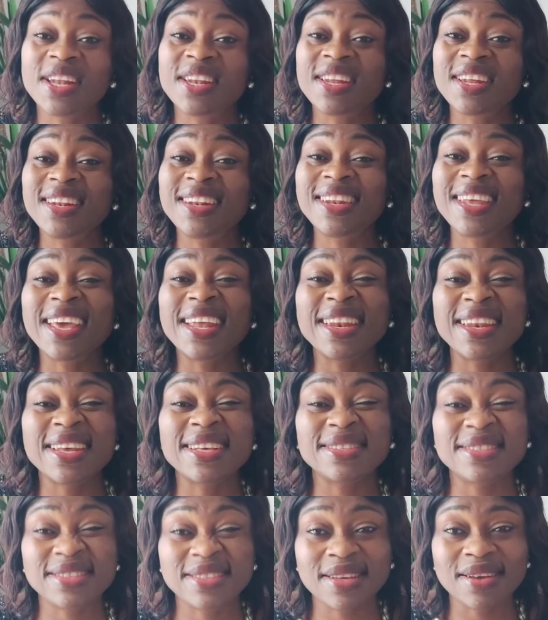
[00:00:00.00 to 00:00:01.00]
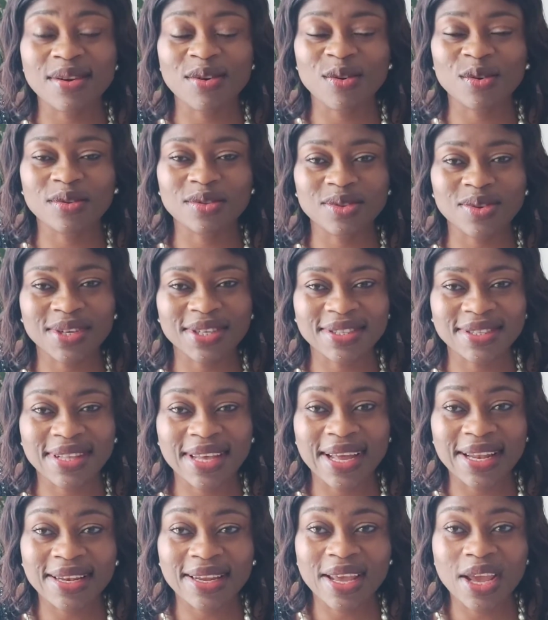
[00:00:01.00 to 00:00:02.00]
The tendency also is
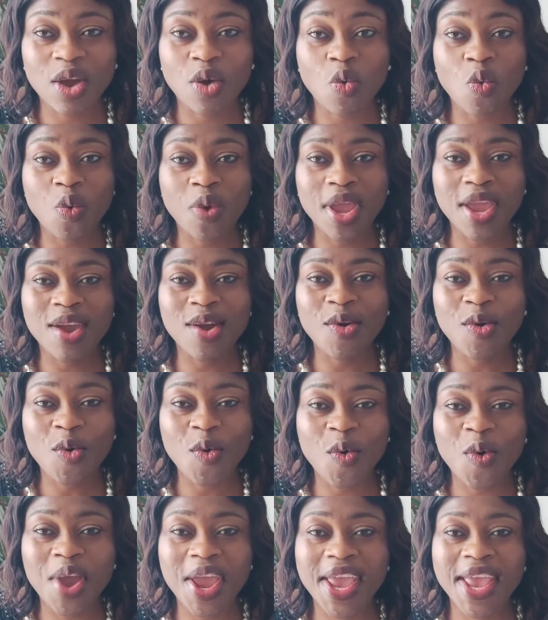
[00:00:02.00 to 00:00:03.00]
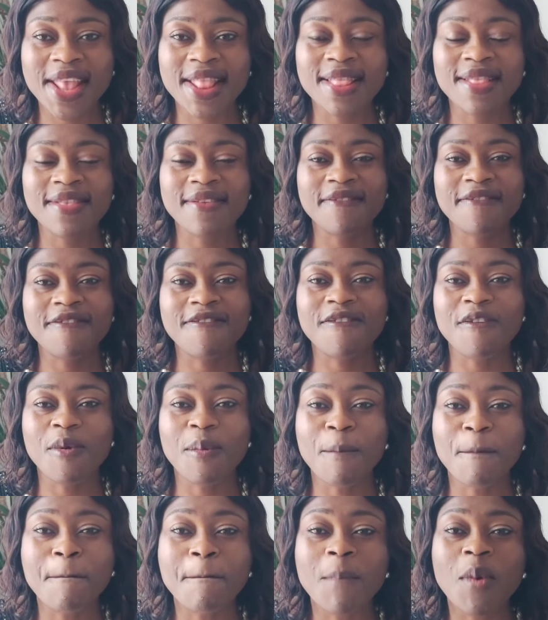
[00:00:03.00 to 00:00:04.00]
that we go in
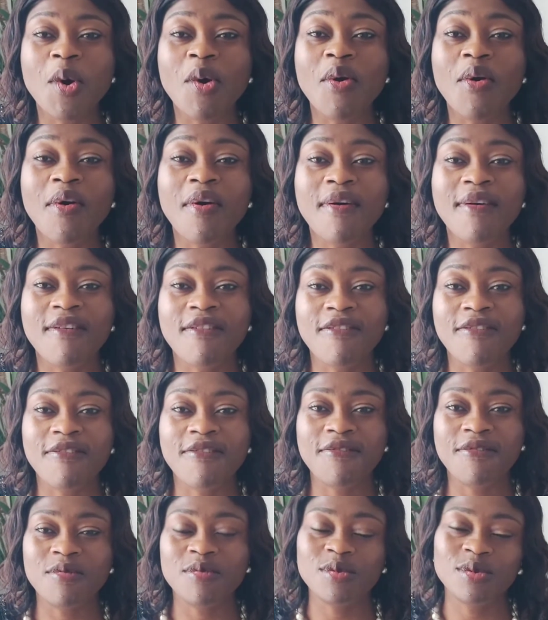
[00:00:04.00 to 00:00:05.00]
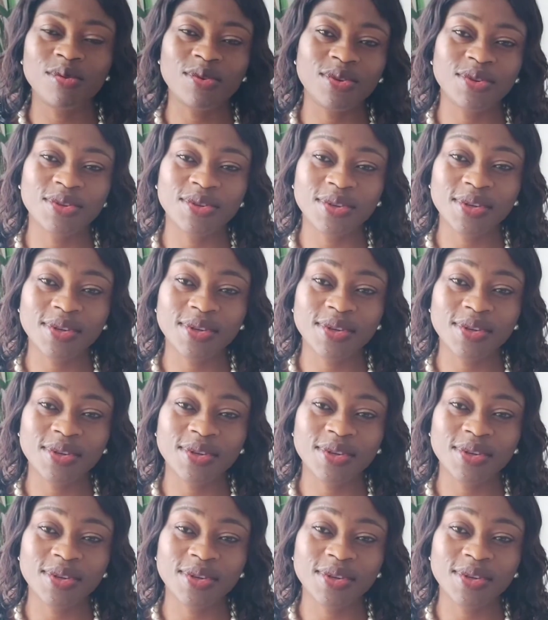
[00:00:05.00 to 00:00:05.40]
for more food